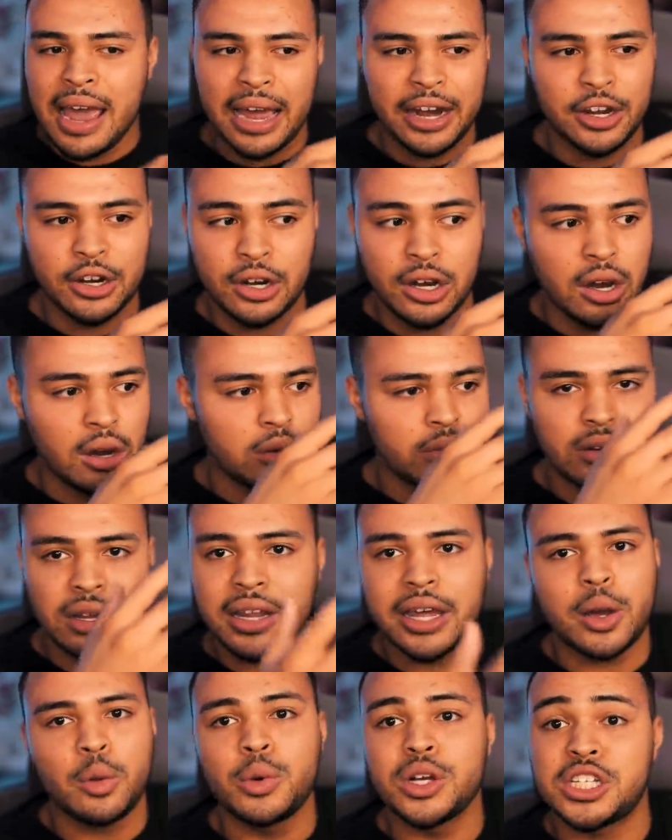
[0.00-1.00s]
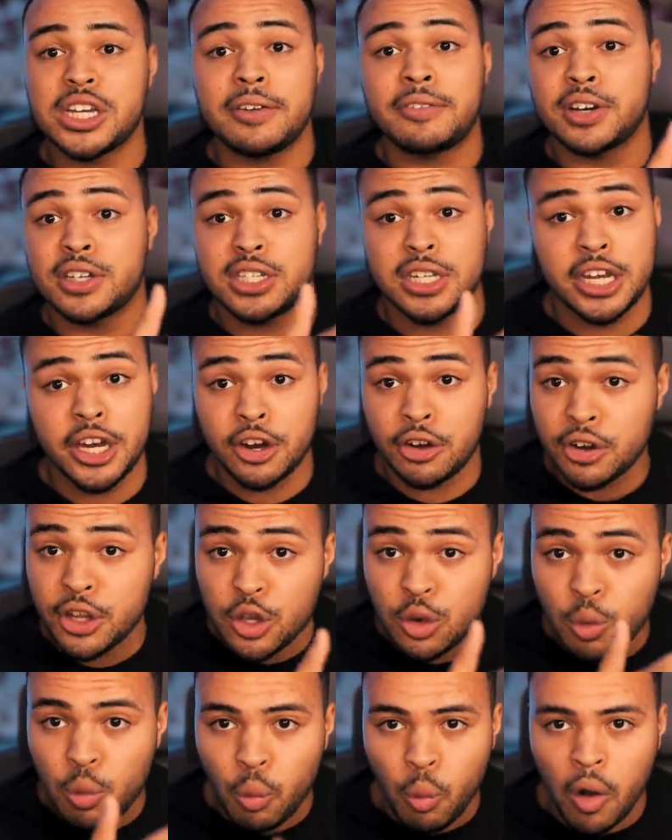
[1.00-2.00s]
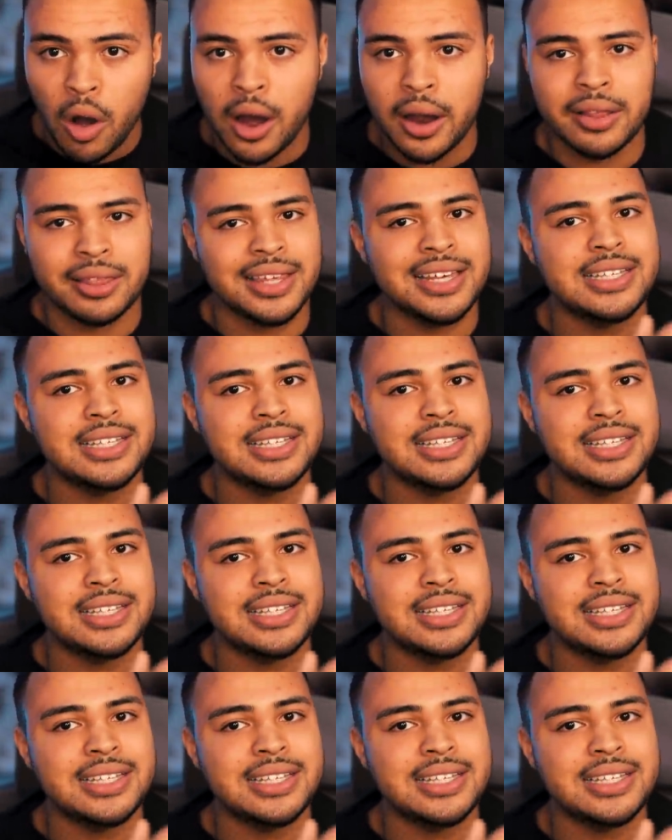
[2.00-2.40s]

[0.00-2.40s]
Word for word: And, you know, click whichever tier you want.